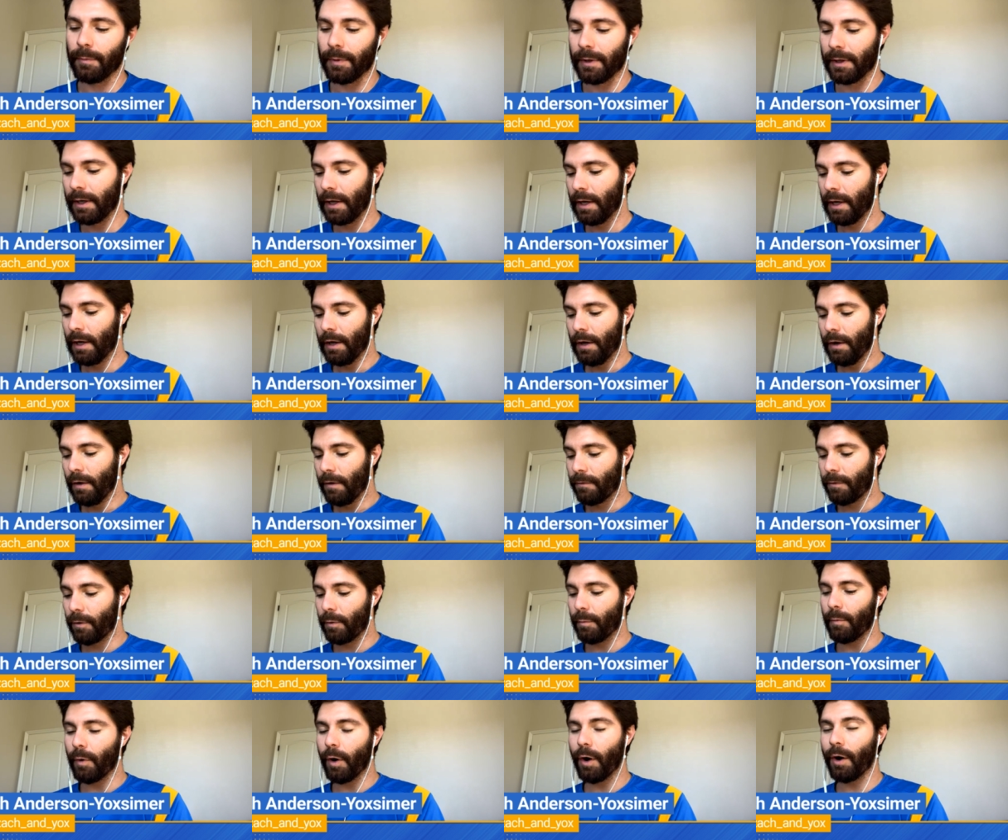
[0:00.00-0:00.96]
But
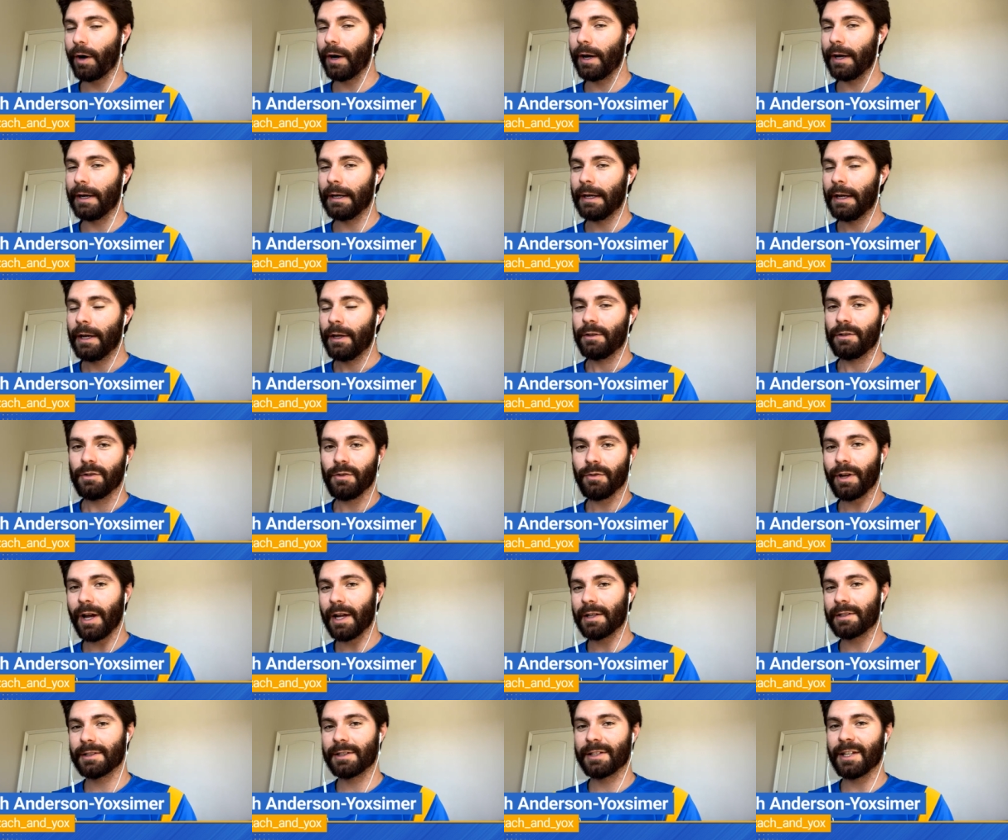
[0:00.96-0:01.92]
for Mara, you've
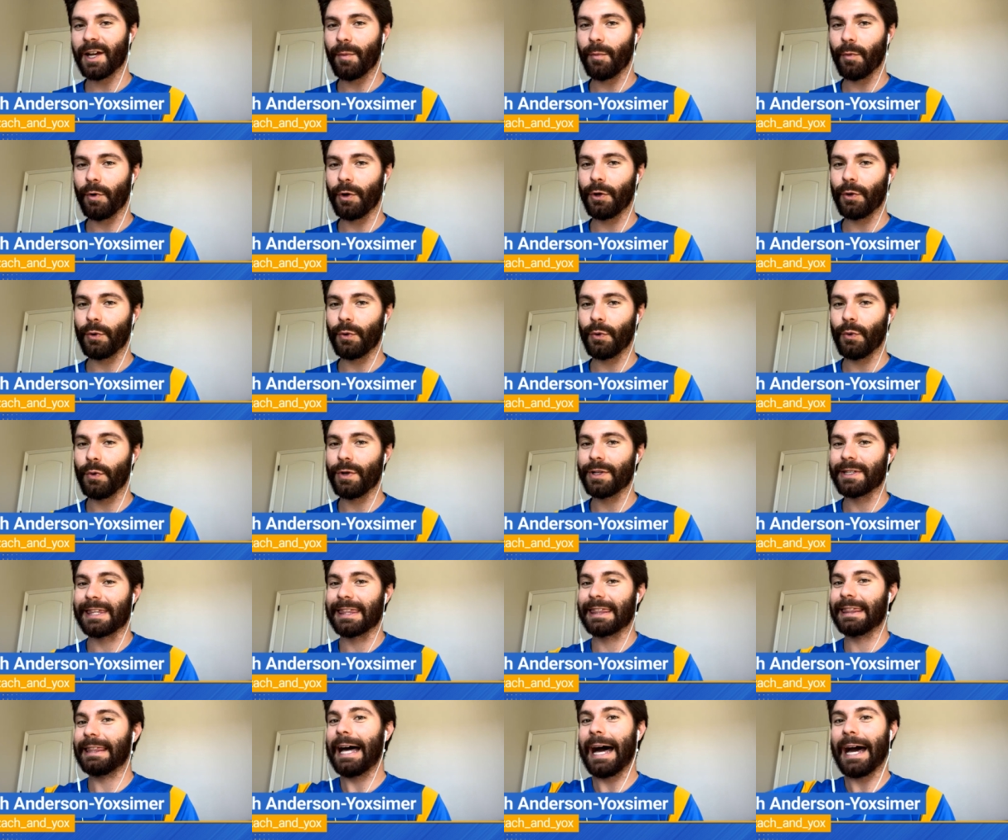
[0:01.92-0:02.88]
got someone who
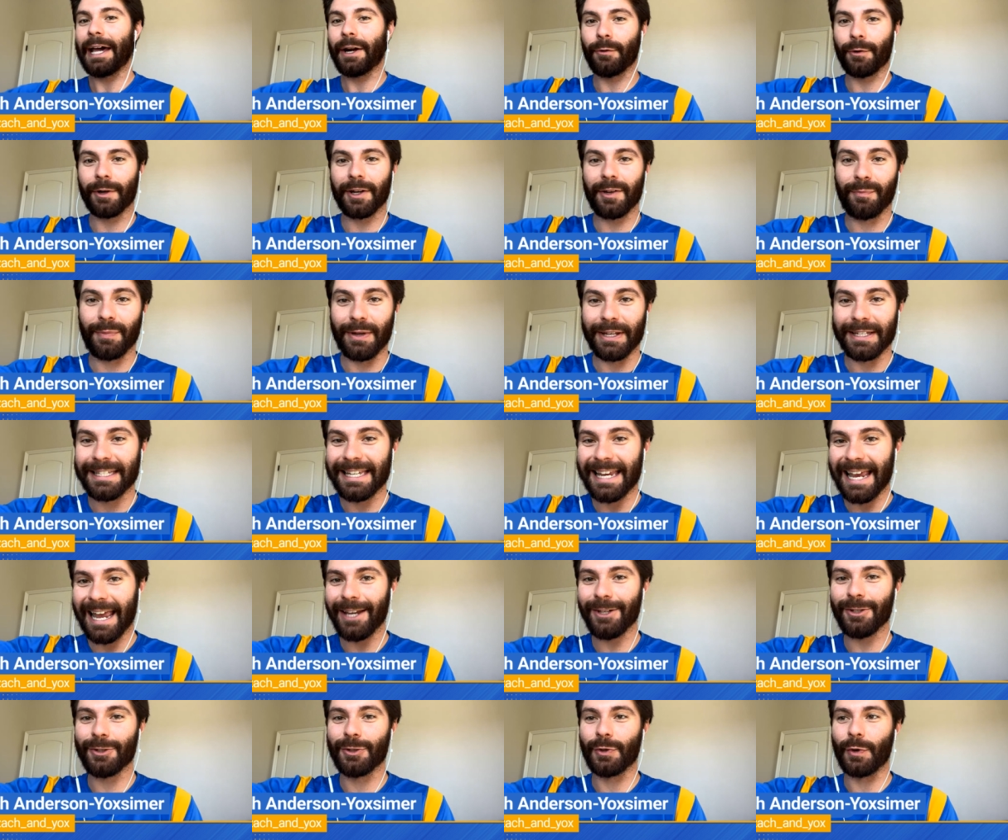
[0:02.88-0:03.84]
is lottery
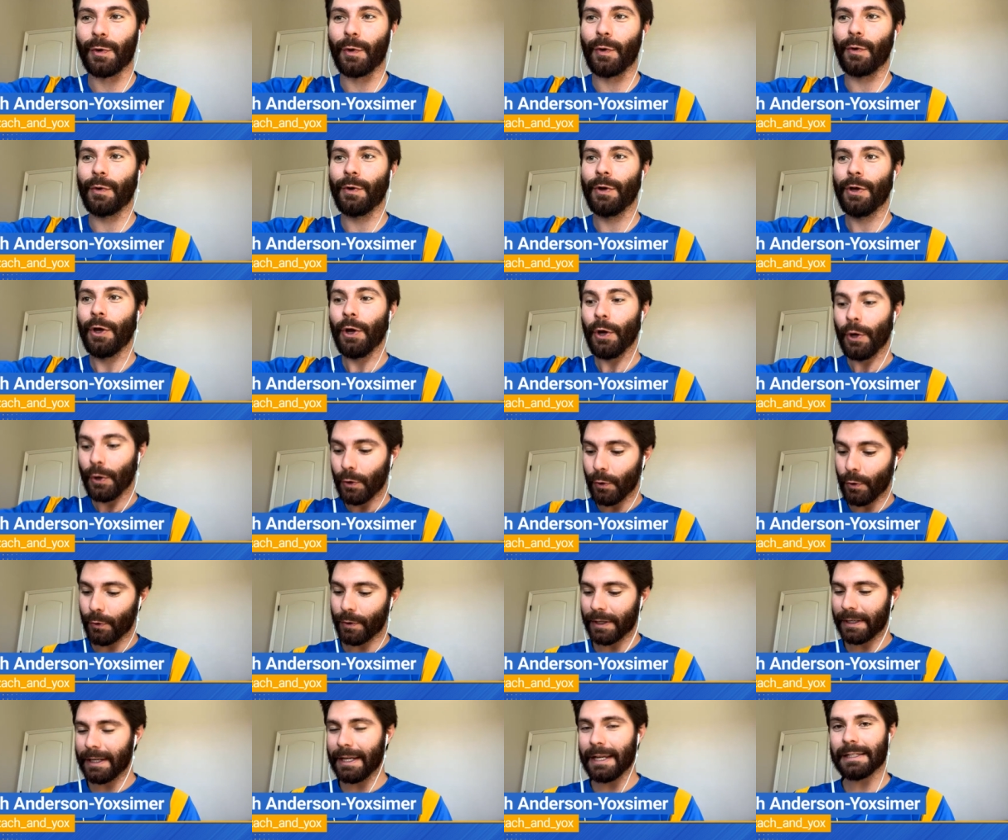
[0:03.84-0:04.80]
potential who
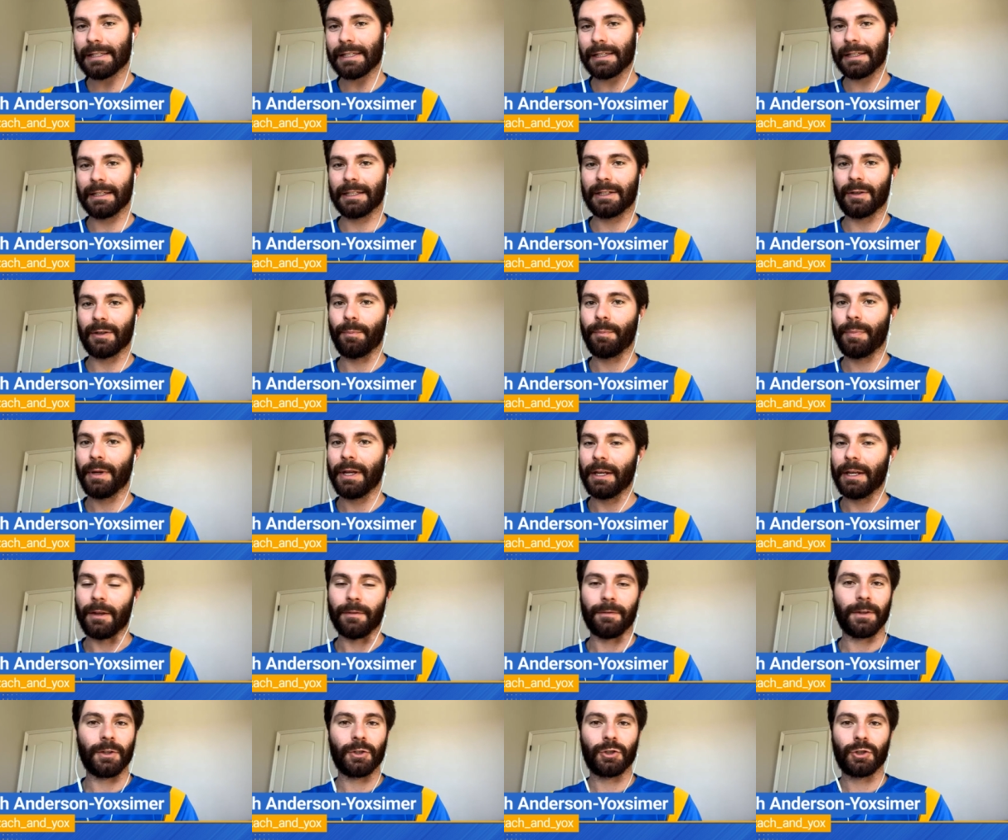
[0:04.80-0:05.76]
could easily compete
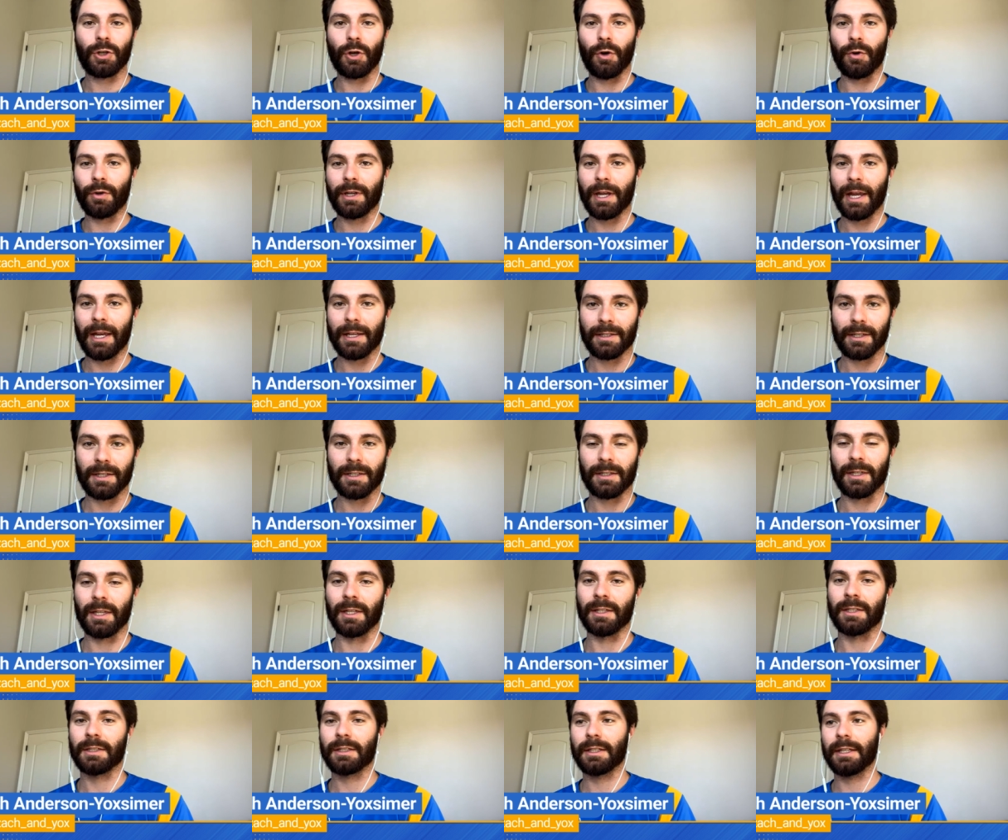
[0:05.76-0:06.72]
if he showcases
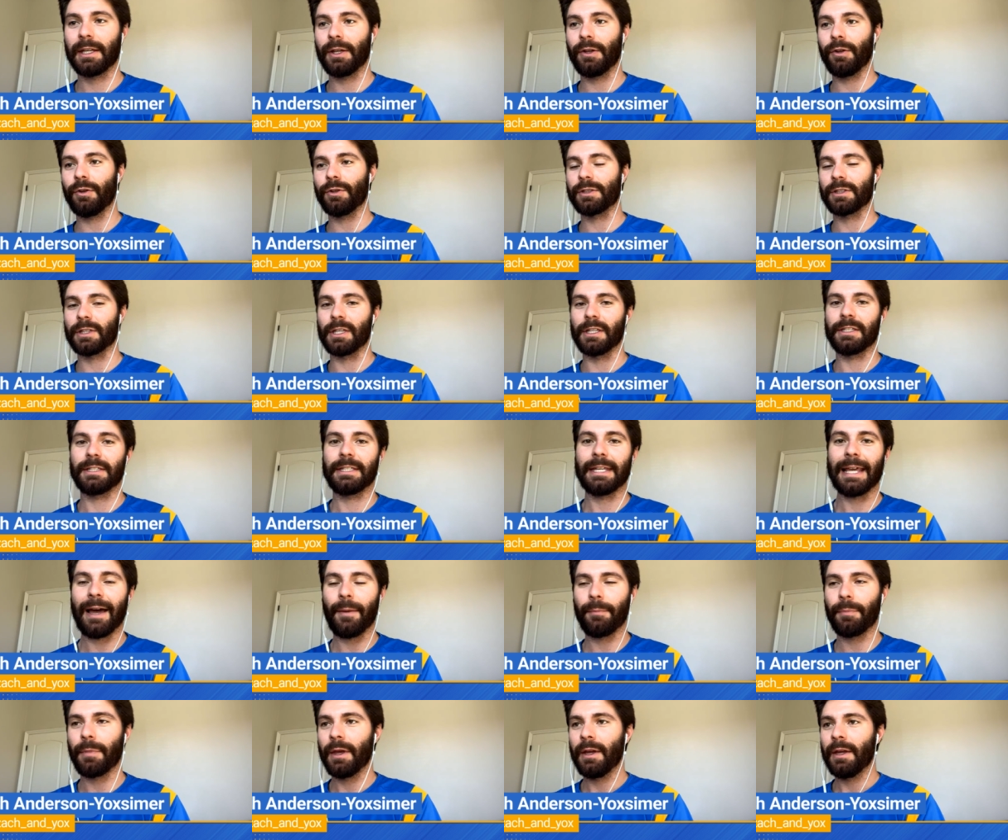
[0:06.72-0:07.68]
the skills, the
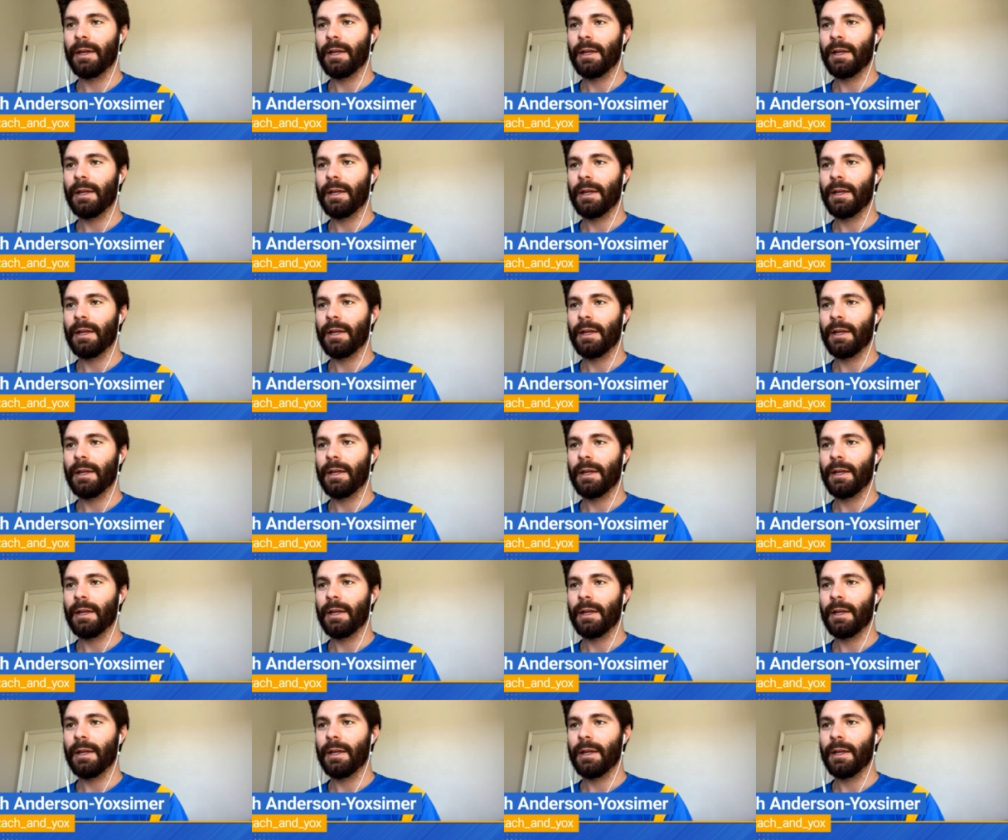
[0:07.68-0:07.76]
depth,